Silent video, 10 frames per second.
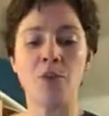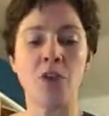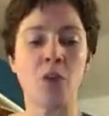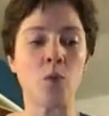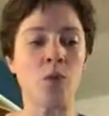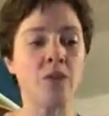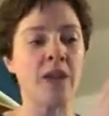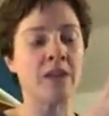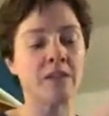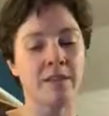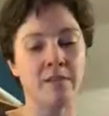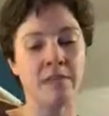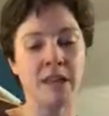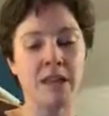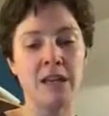so that's
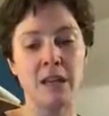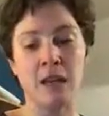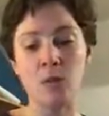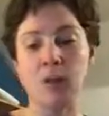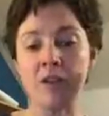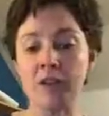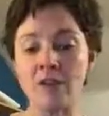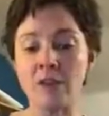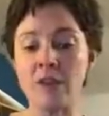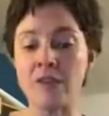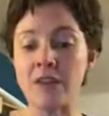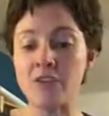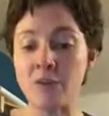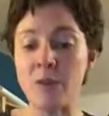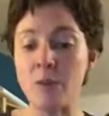and while they're doing that, they
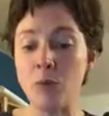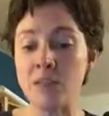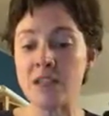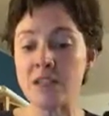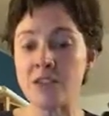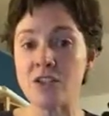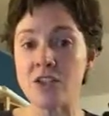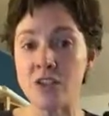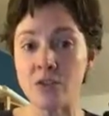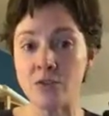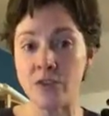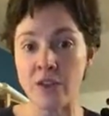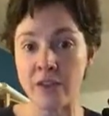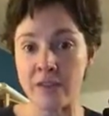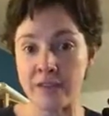should be pointing to the notes
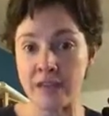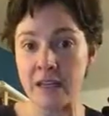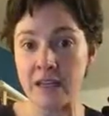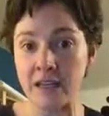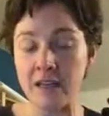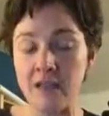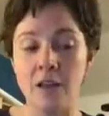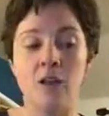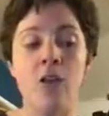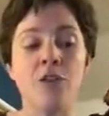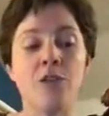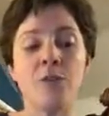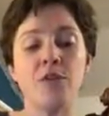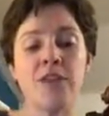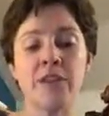that they're singing on the
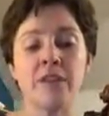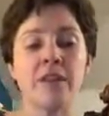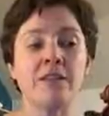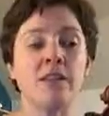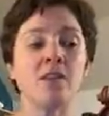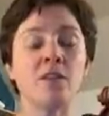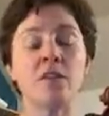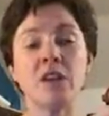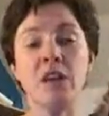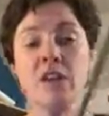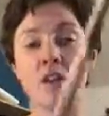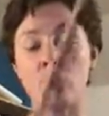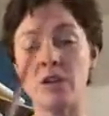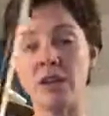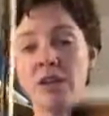music, so they're starting to get the
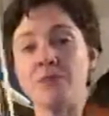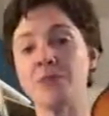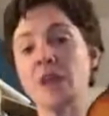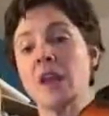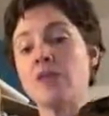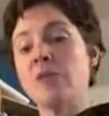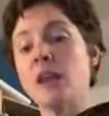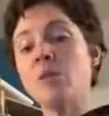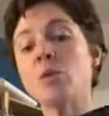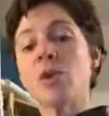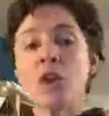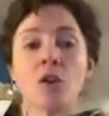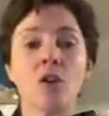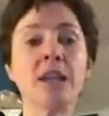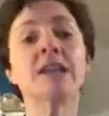note reading. Then we
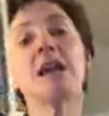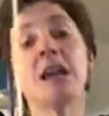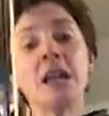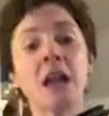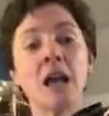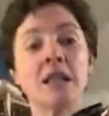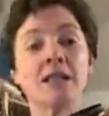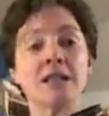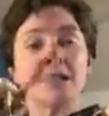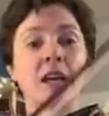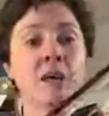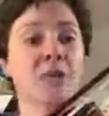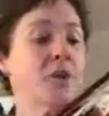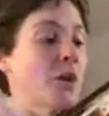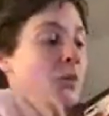work on it a line at a
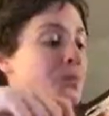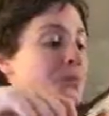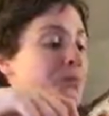time. So